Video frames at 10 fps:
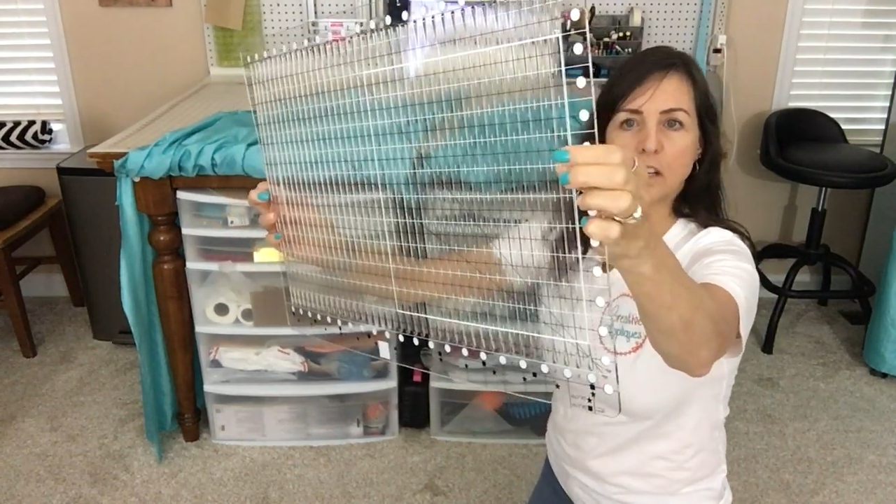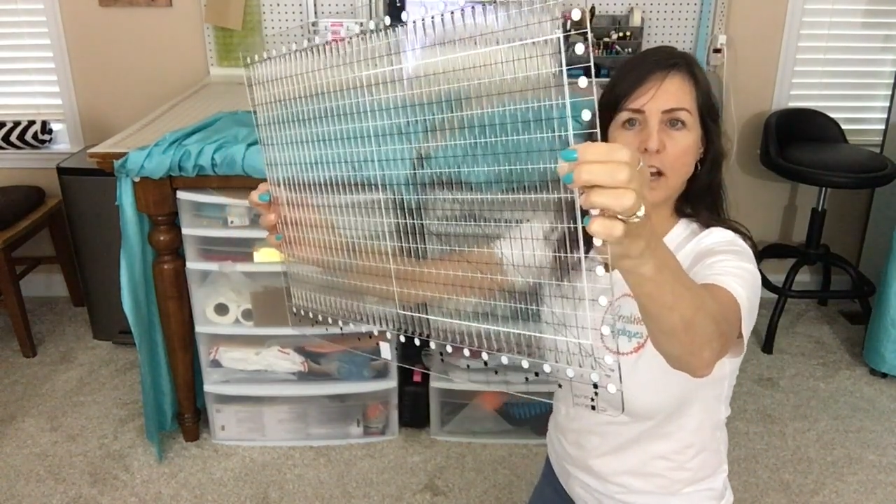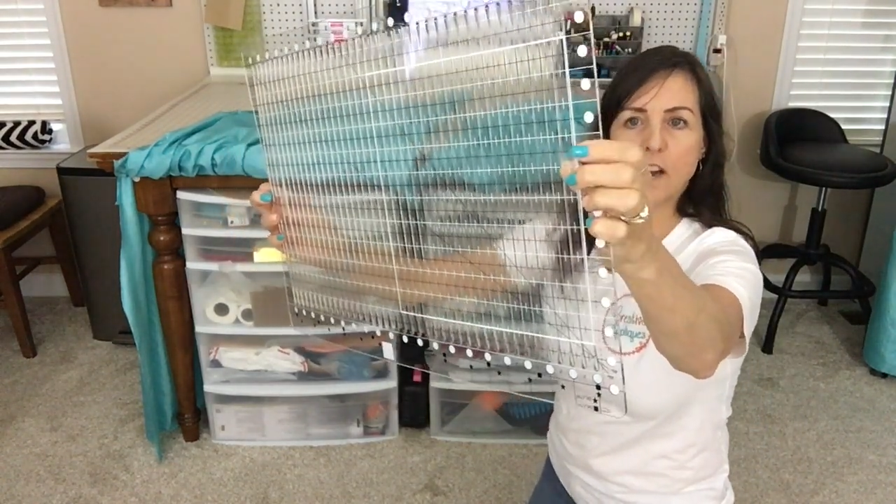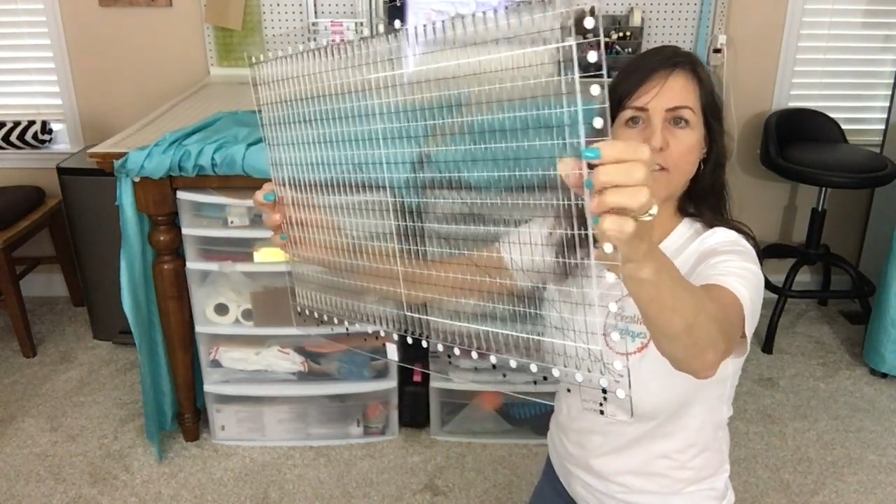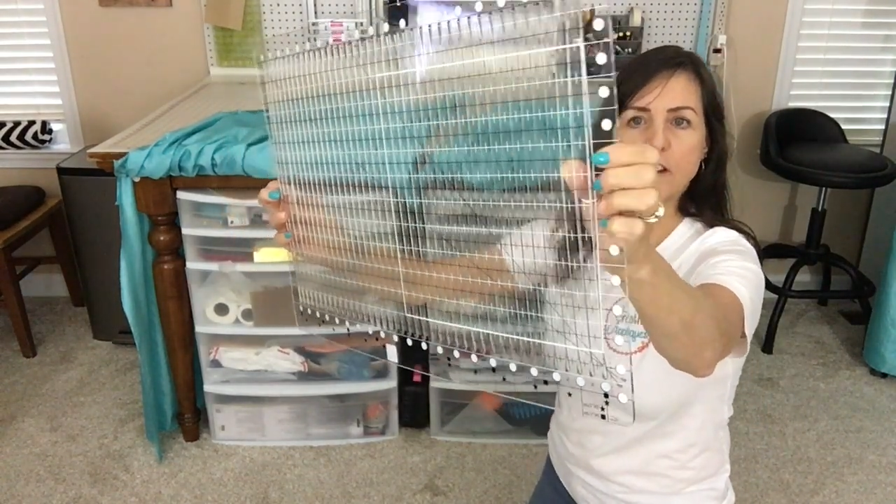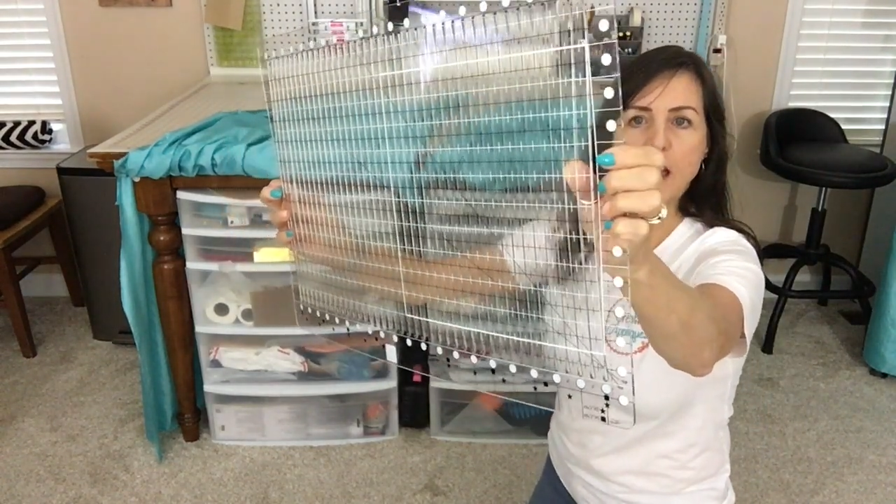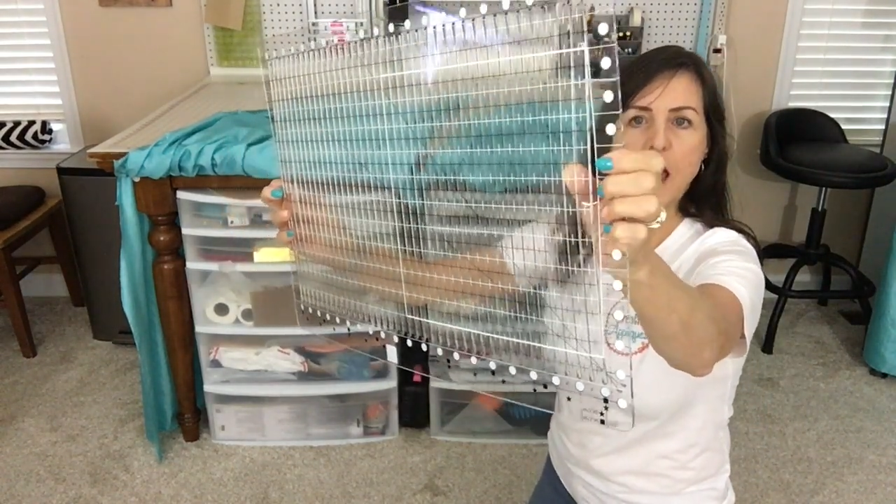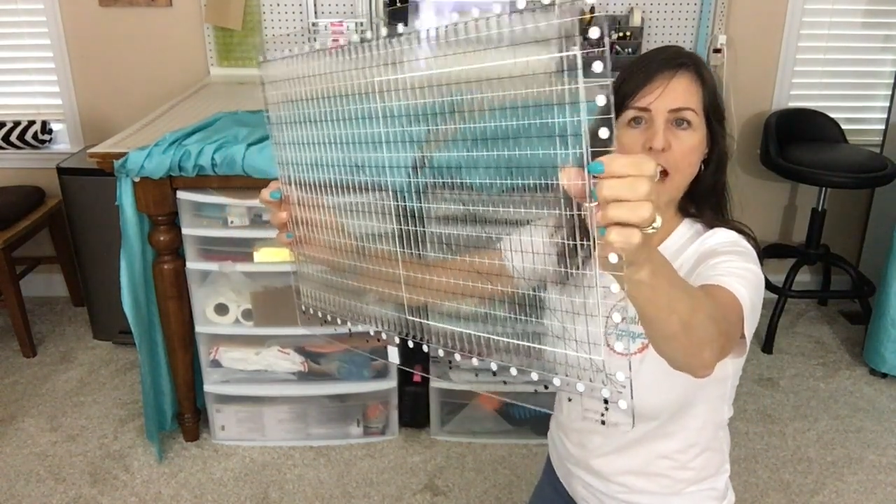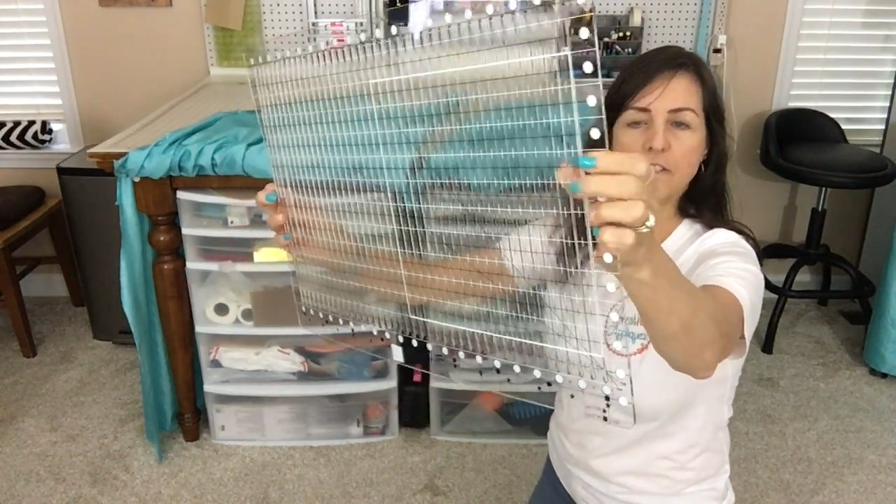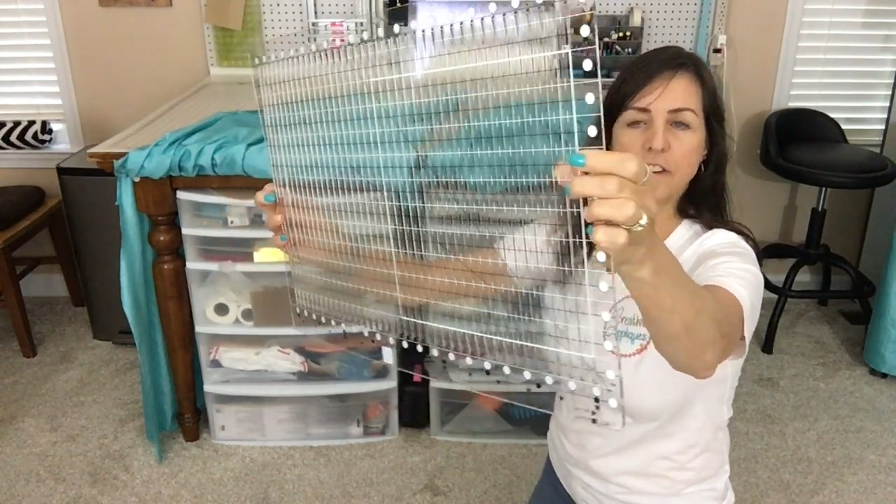every
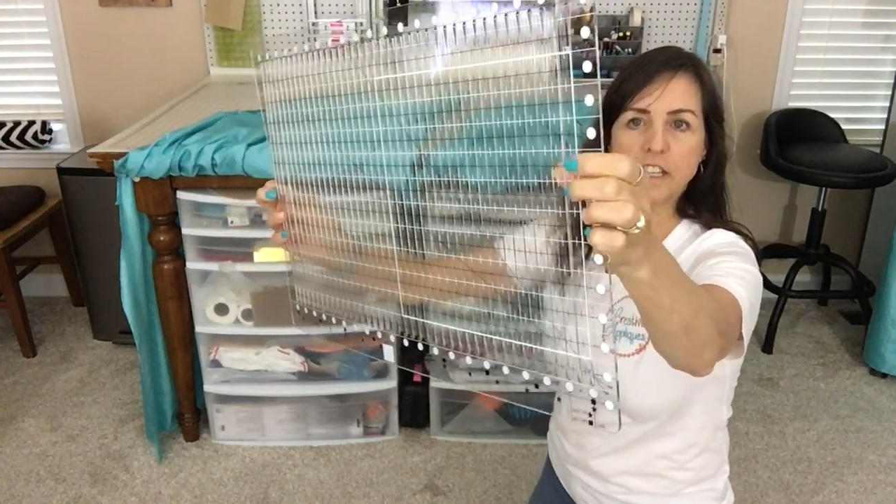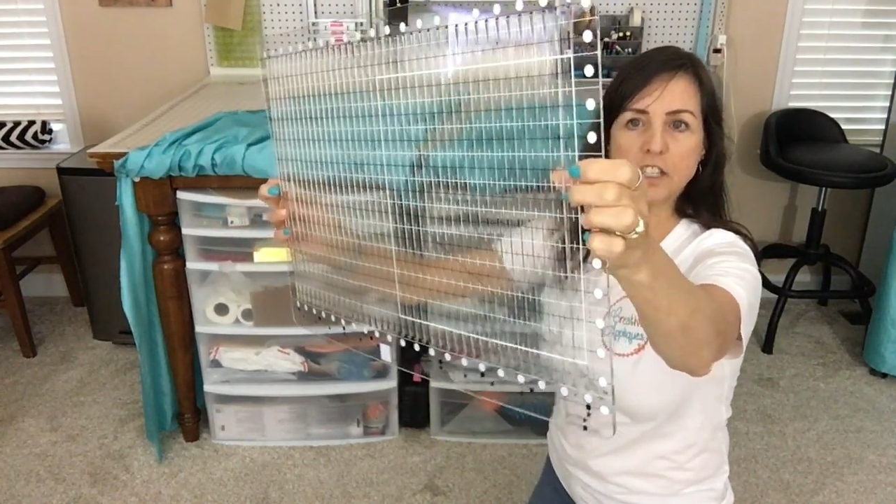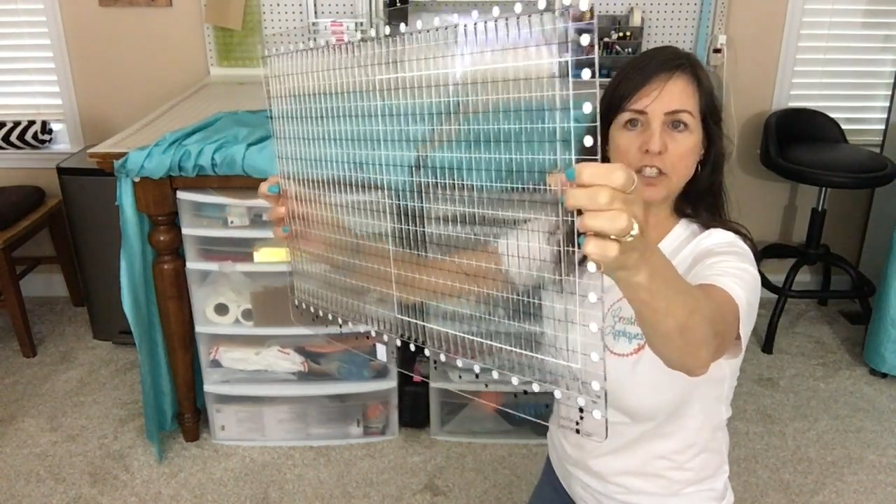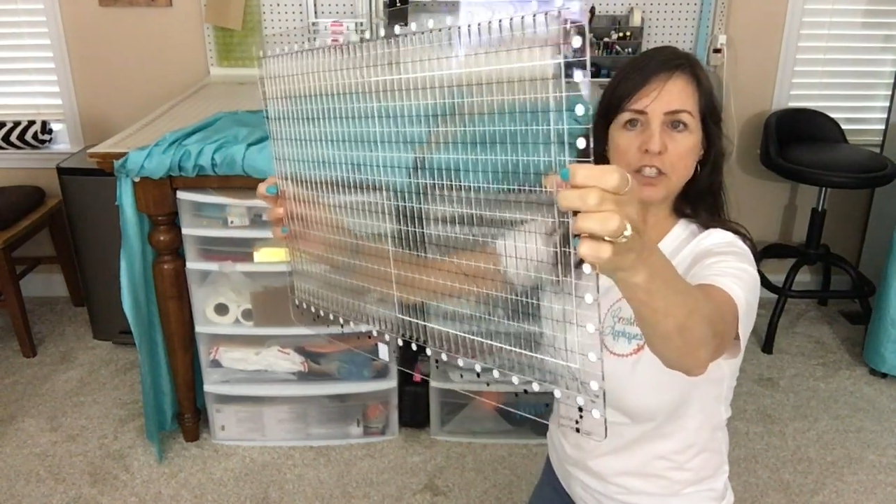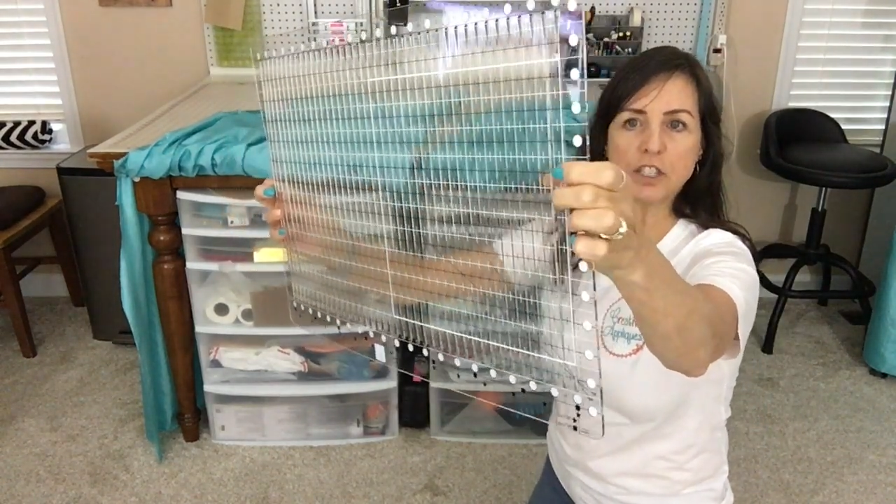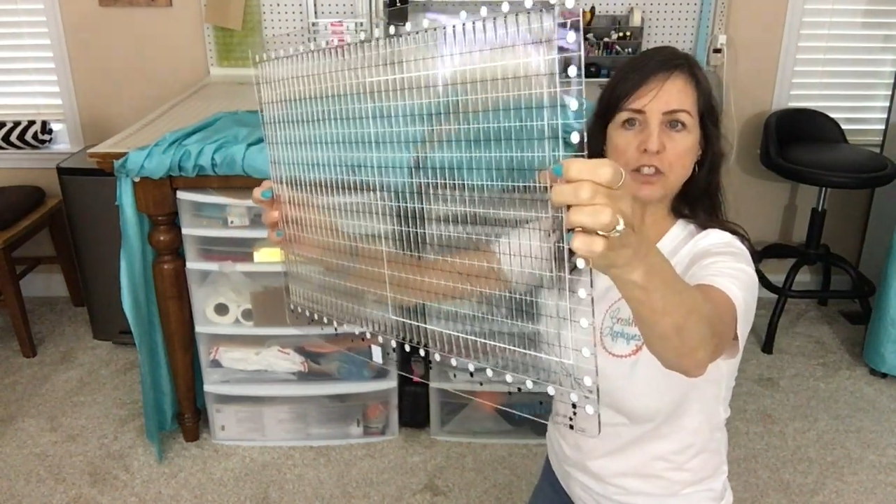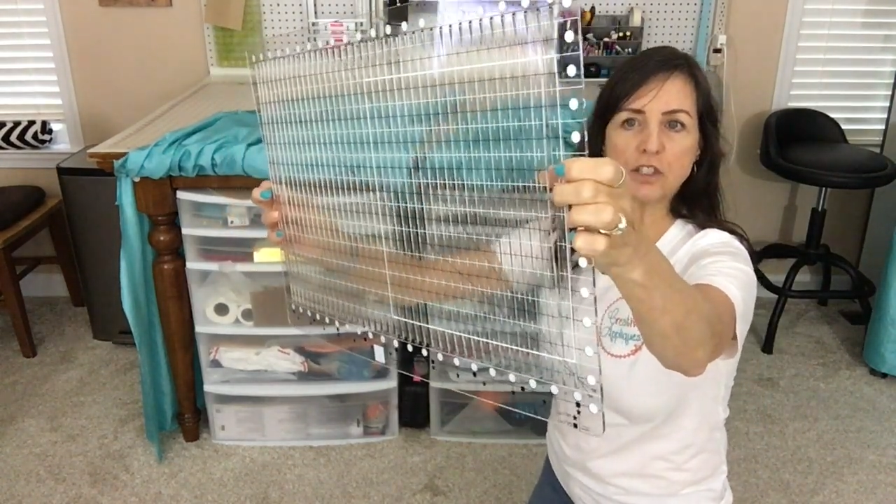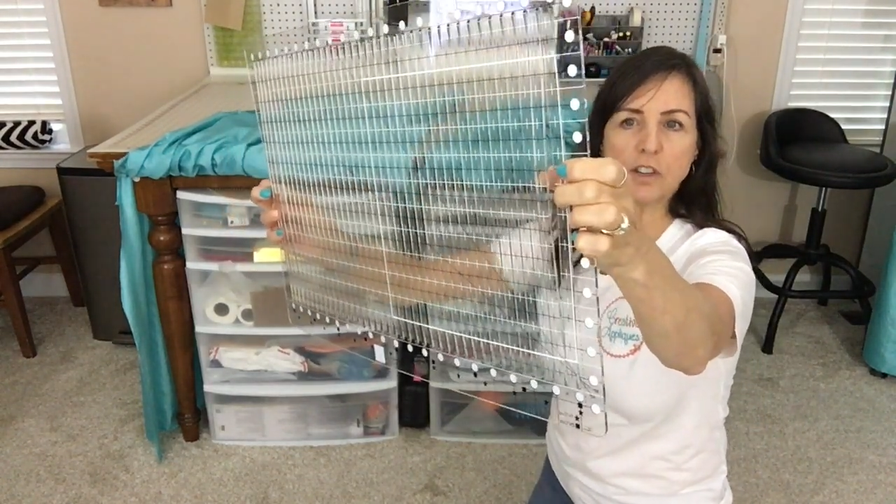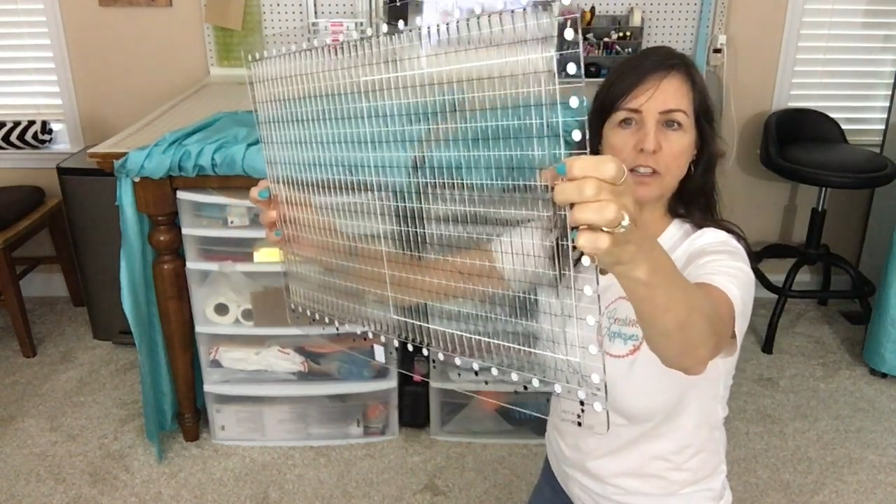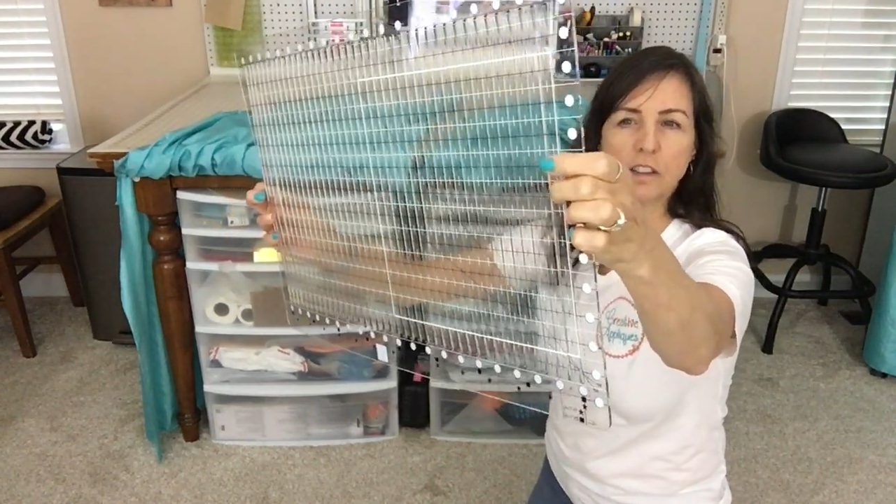½ inch
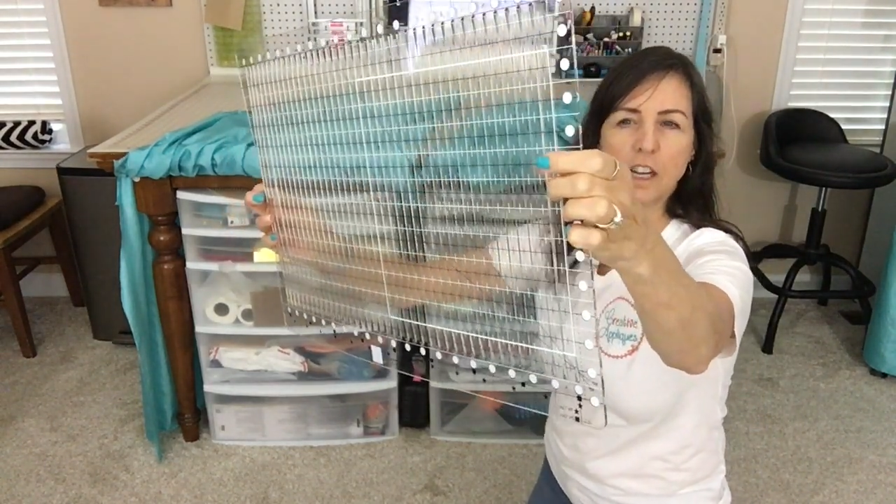straight